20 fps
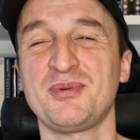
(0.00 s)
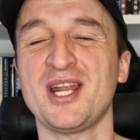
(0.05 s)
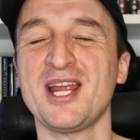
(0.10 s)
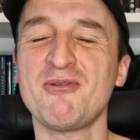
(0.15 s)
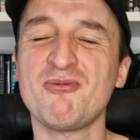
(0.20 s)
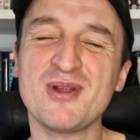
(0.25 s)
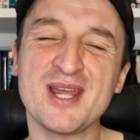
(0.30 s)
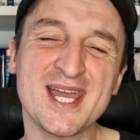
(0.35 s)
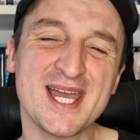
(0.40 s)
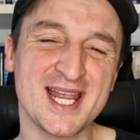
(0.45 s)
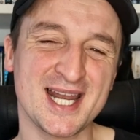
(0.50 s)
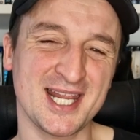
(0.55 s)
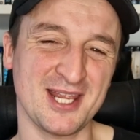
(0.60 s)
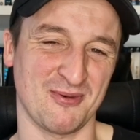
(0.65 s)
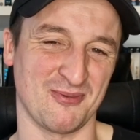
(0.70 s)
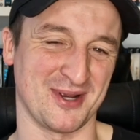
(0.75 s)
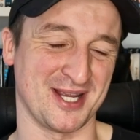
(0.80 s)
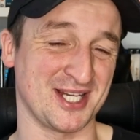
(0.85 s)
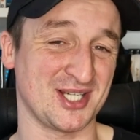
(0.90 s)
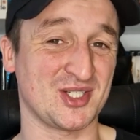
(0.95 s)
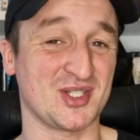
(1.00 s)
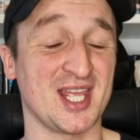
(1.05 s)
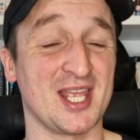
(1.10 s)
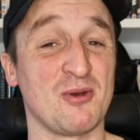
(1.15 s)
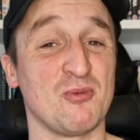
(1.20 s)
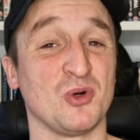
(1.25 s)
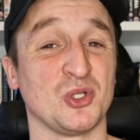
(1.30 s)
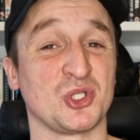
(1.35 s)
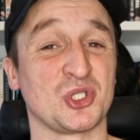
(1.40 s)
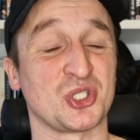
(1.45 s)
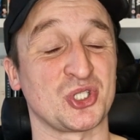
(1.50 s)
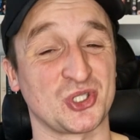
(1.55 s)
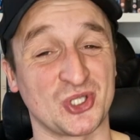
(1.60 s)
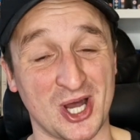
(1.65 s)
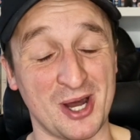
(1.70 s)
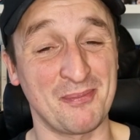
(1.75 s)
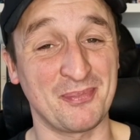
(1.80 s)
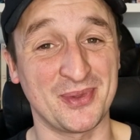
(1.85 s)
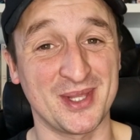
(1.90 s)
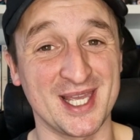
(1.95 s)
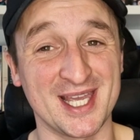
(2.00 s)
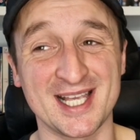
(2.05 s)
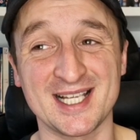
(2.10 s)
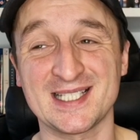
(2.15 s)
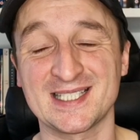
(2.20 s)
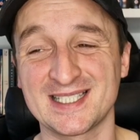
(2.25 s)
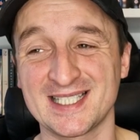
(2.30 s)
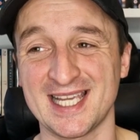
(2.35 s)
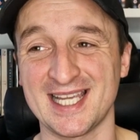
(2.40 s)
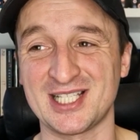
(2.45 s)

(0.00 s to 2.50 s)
but I really wish they would stop this.